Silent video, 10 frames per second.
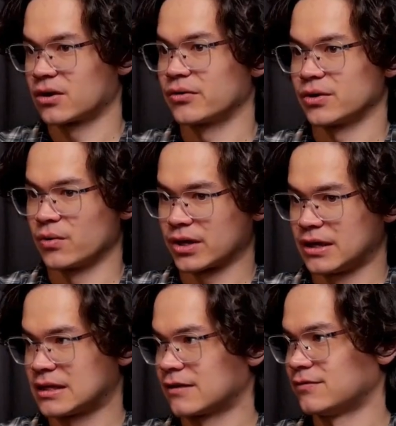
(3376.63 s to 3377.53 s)
are already
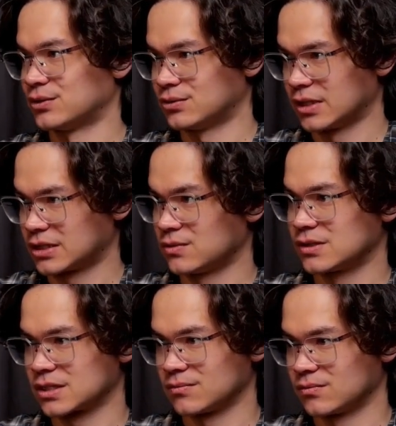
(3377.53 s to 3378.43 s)
working in that field,
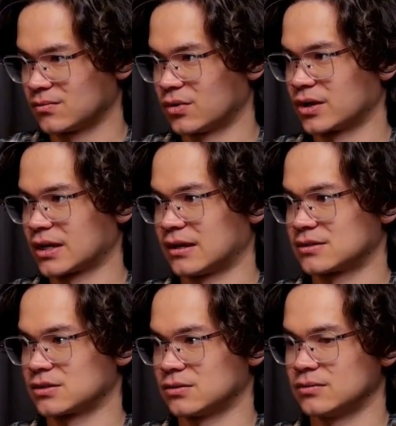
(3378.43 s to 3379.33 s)
doing some work.
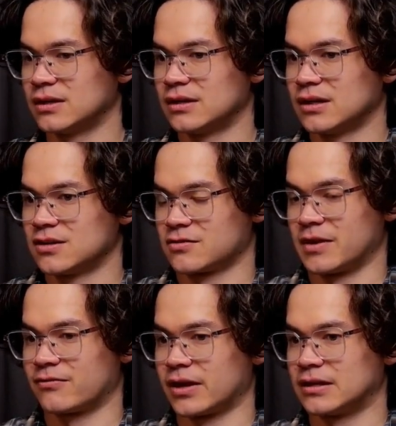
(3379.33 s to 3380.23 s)
And so for
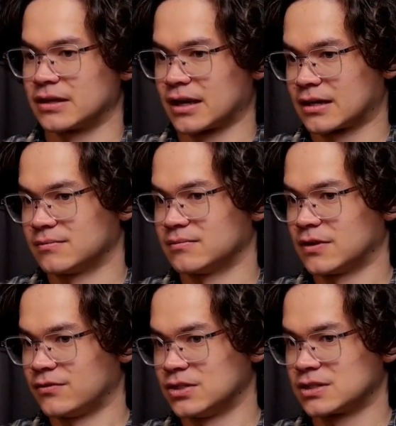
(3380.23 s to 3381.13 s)
my friend,
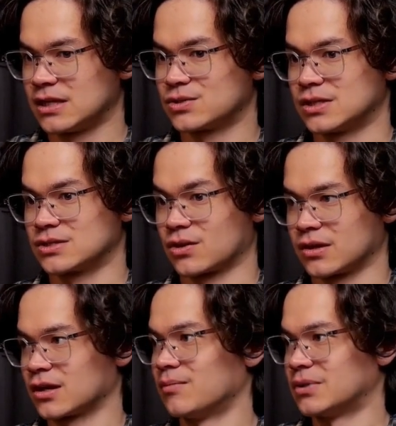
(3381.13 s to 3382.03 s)
if he's interested in
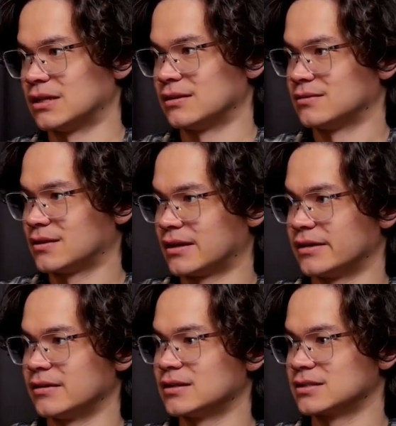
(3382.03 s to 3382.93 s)
starting a company,
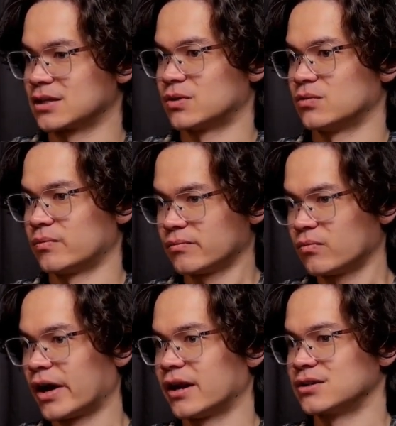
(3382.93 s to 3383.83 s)
then it's well,
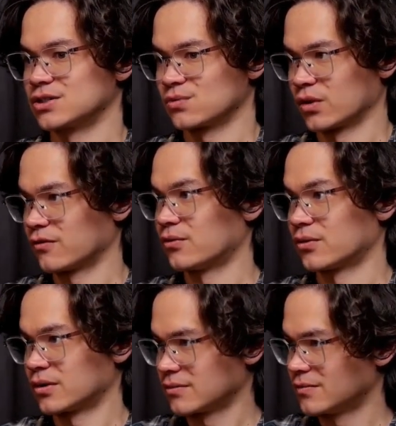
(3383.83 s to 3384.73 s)
why not just work
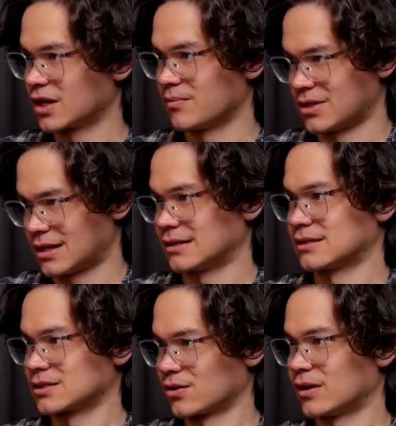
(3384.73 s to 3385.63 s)
for the company that
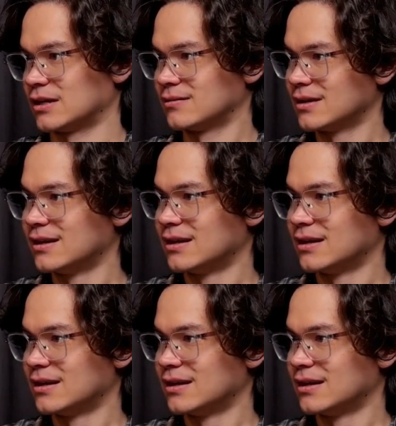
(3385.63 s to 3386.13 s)
exists already?